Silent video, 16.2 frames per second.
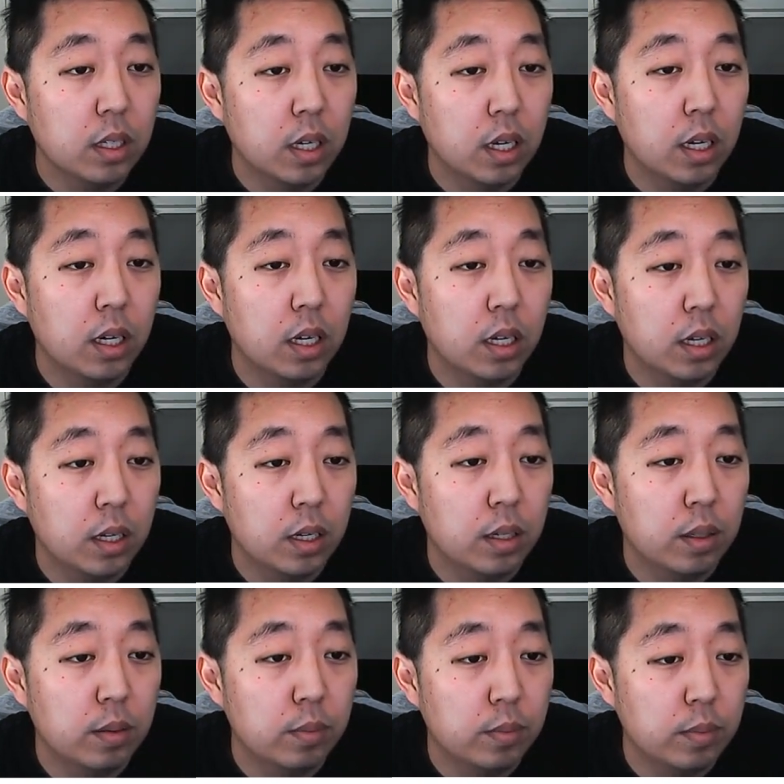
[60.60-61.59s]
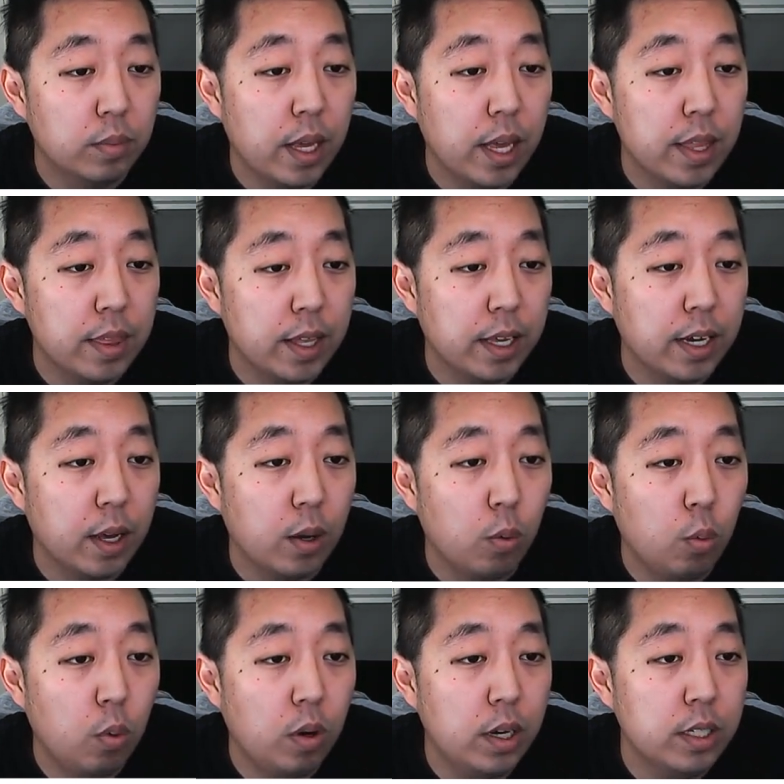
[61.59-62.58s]
Um, and then at
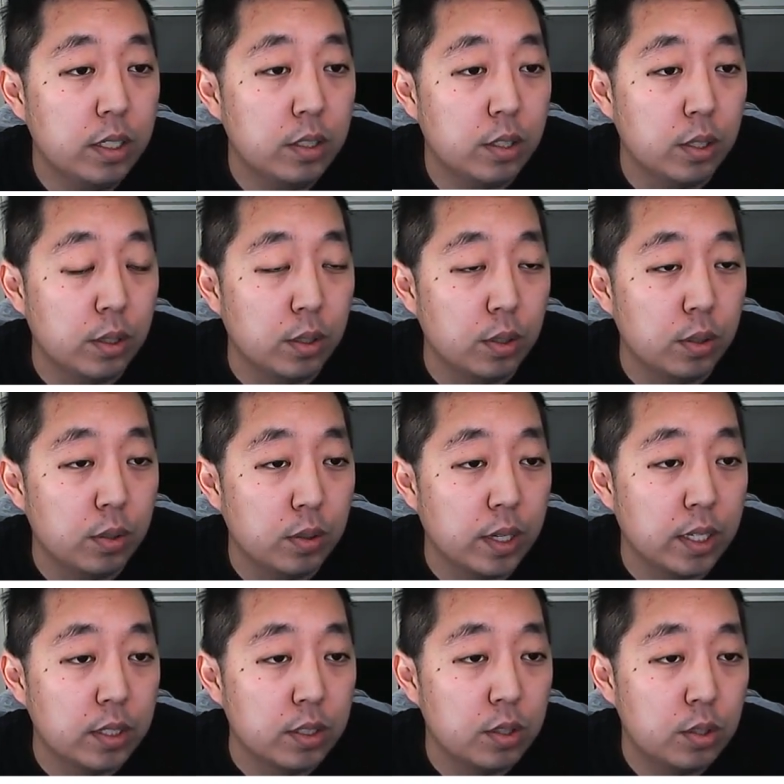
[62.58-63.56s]
1, 2, it's